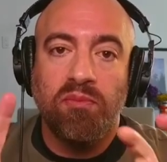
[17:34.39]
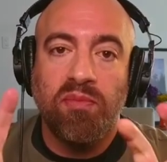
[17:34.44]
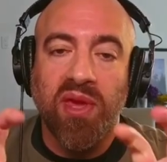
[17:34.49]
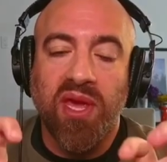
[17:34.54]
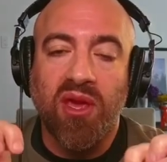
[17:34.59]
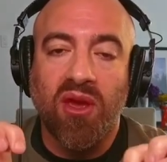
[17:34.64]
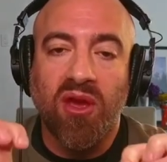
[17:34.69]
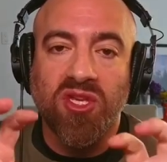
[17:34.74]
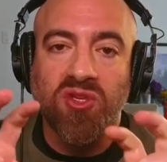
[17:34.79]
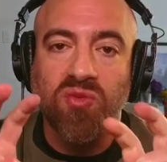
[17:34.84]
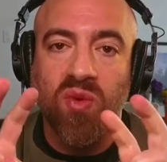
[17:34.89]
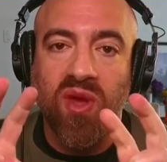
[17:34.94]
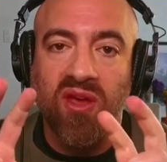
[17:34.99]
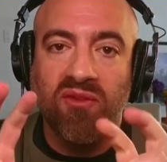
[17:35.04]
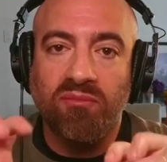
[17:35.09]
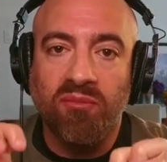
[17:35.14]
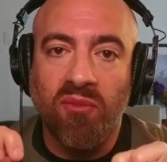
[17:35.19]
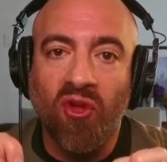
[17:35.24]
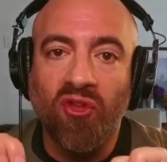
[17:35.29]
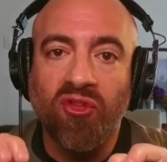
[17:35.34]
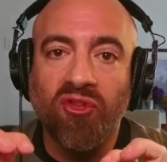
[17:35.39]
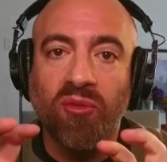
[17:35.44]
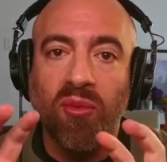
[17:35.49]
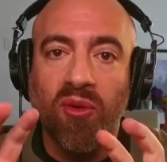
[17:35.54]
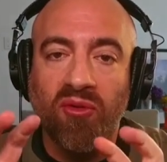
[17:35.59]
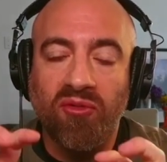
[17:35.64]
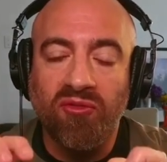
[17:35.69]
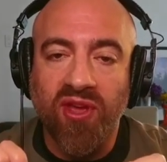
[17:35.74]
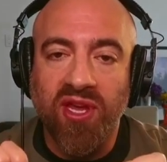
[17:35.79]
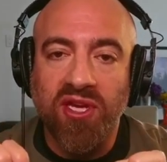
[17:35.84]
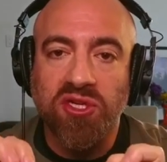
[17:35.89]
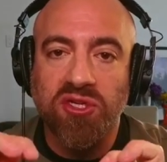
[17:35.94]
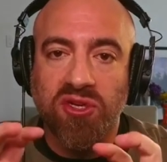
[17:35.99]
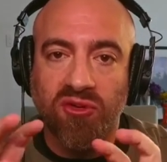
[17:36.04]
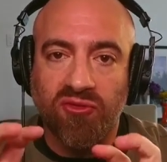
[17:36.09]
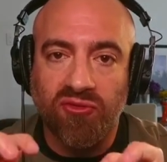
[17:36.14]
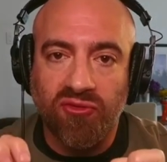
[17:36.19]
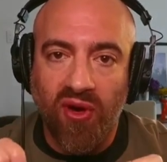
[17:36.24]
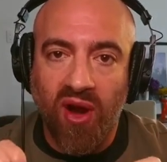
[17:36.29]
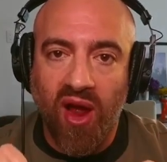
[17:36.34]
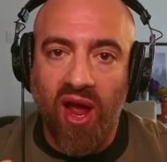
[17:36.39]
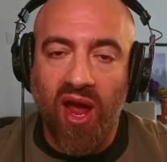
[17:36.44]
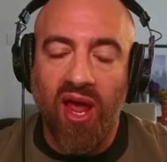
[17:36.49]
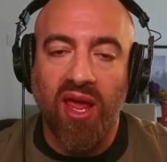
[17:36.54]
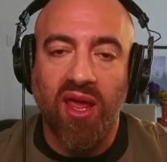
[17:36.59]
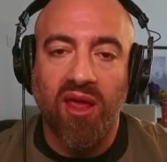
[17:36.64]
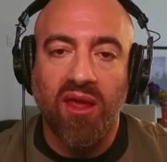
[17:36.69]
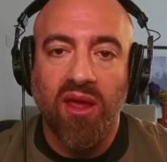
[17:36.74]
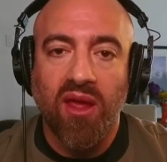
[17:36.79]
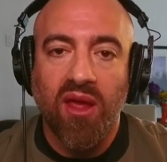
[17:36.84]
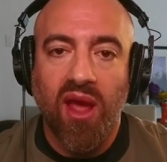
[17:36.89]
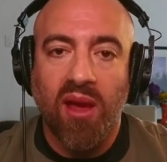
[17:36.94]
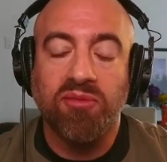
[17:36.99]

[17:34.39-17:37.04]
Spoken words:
because we have multiple fish to fry.